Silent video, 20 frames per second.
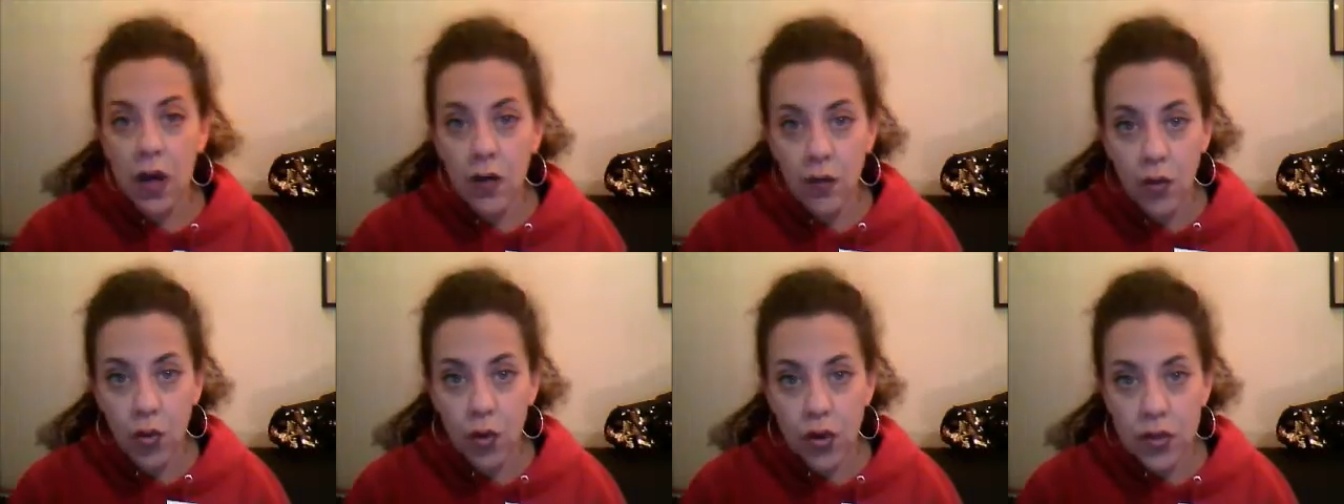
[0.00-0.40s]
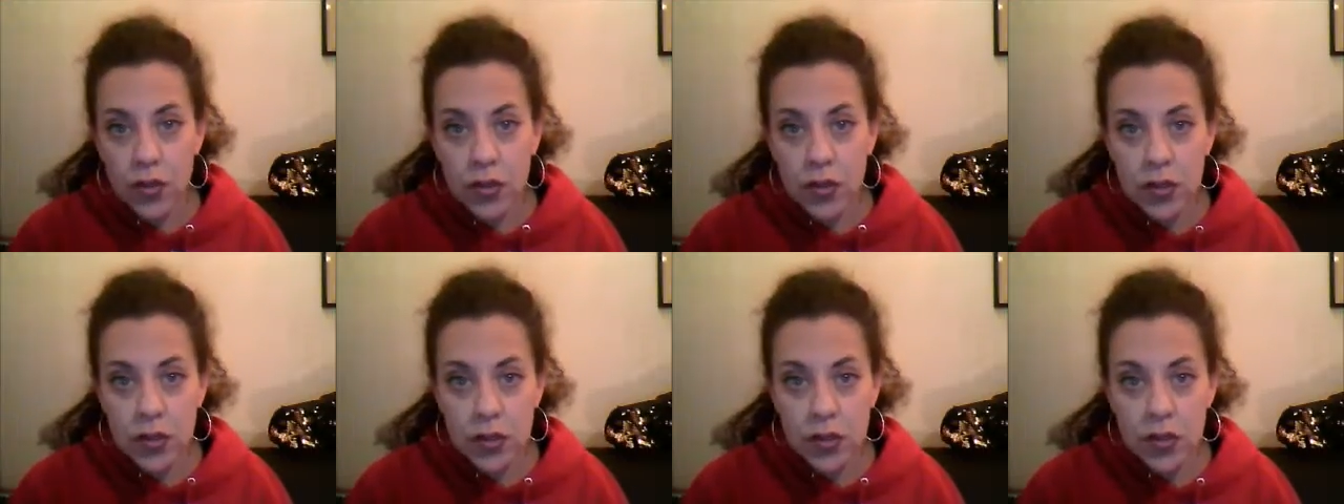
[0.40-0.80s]
Of
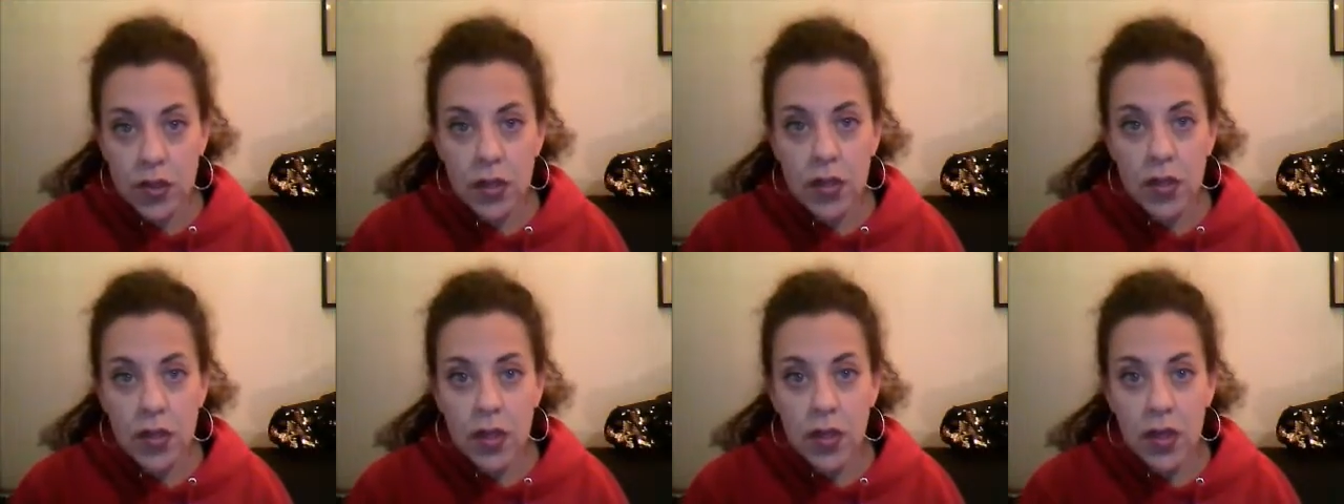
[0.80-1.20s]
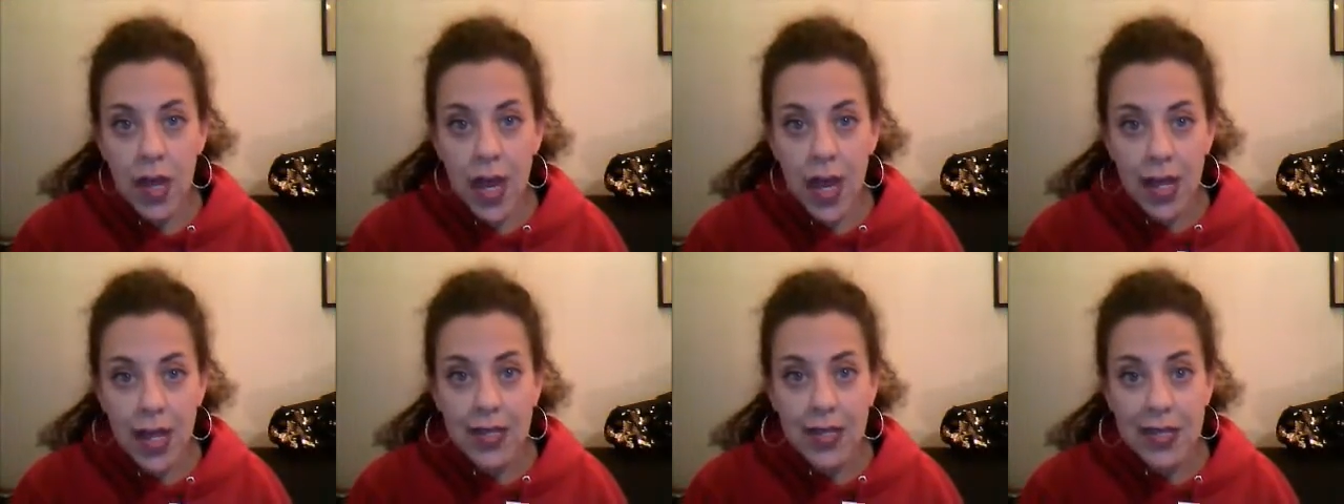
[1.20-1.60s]
course,
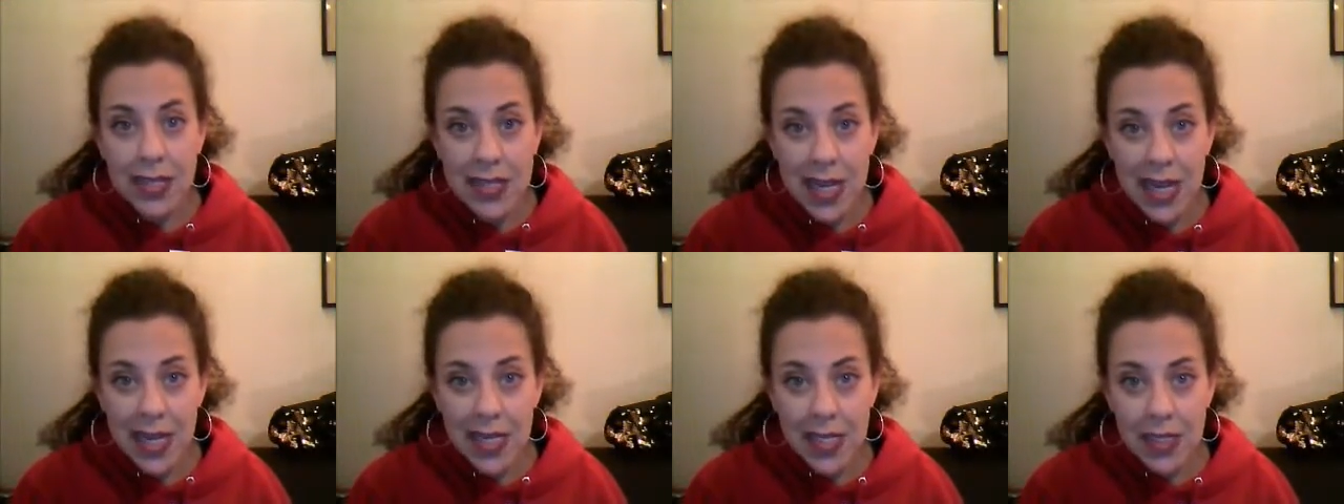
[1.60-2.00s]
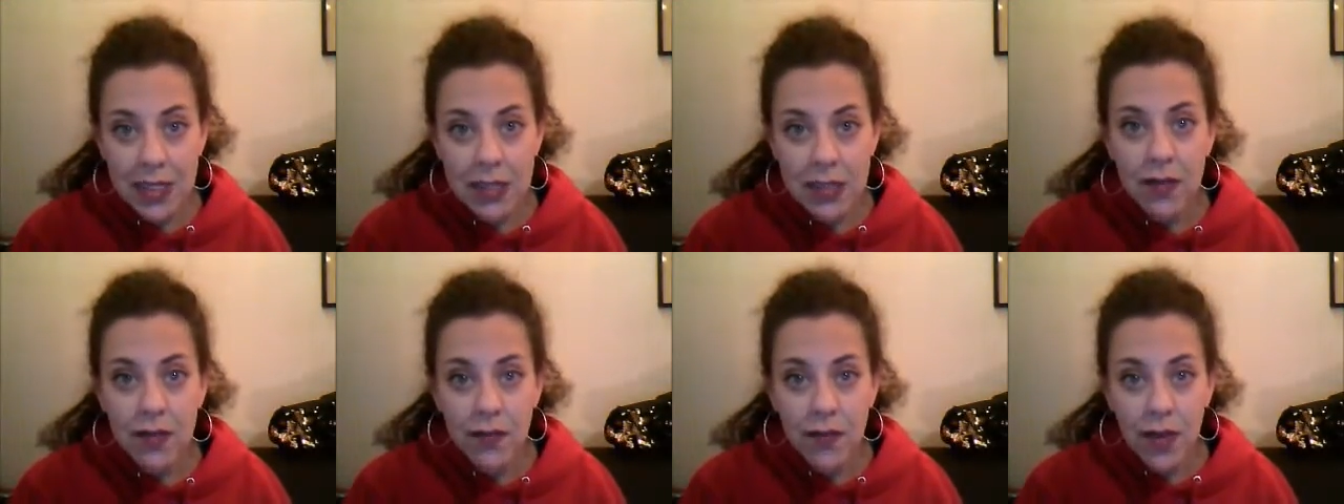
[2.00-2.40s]
8
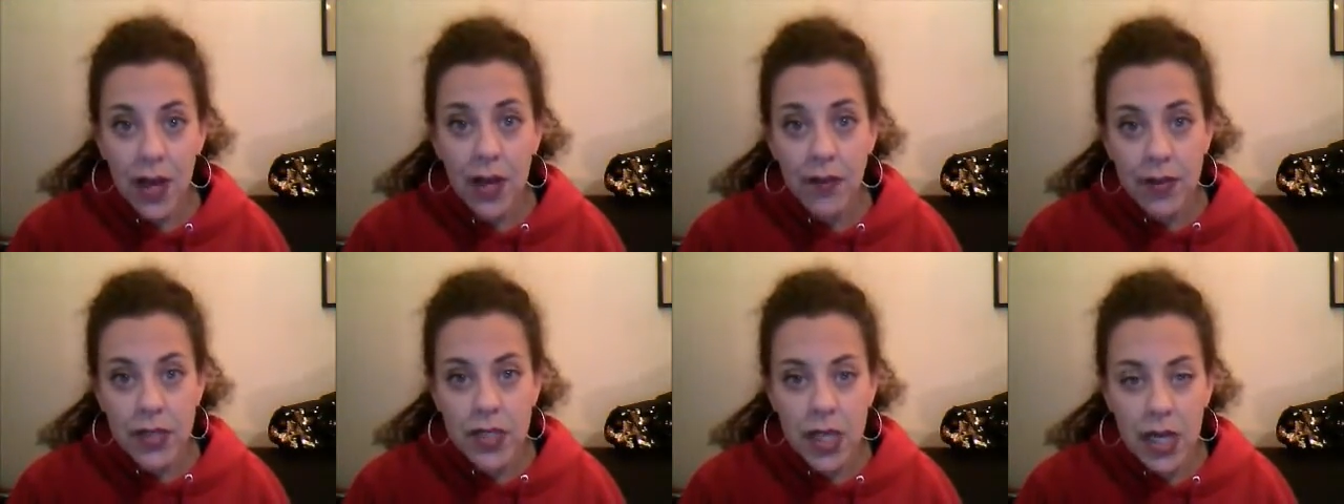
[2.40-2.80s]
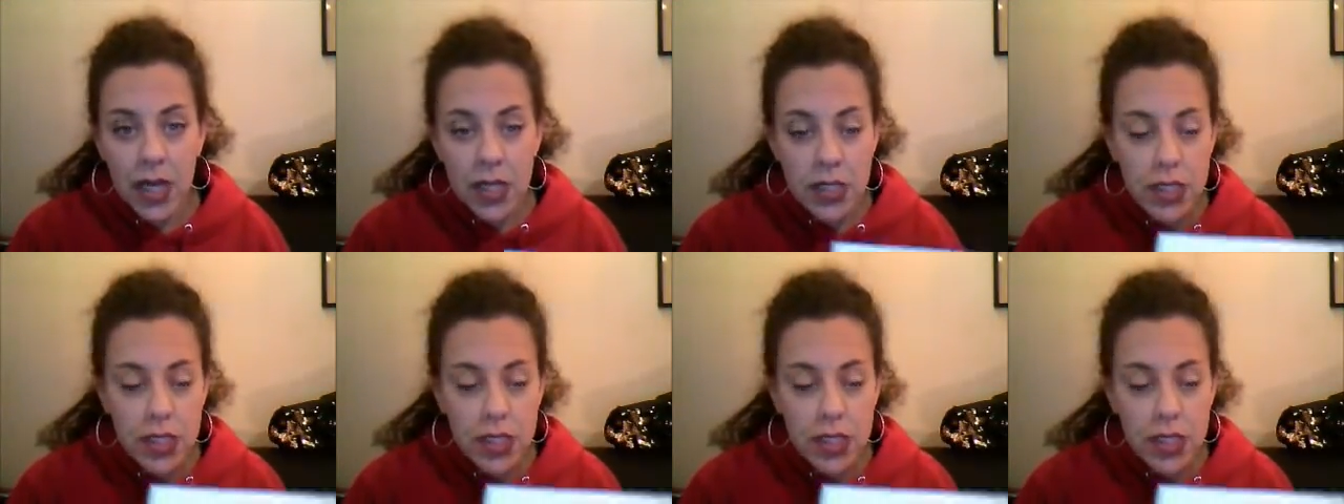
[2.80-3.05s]
10s, 5 into 8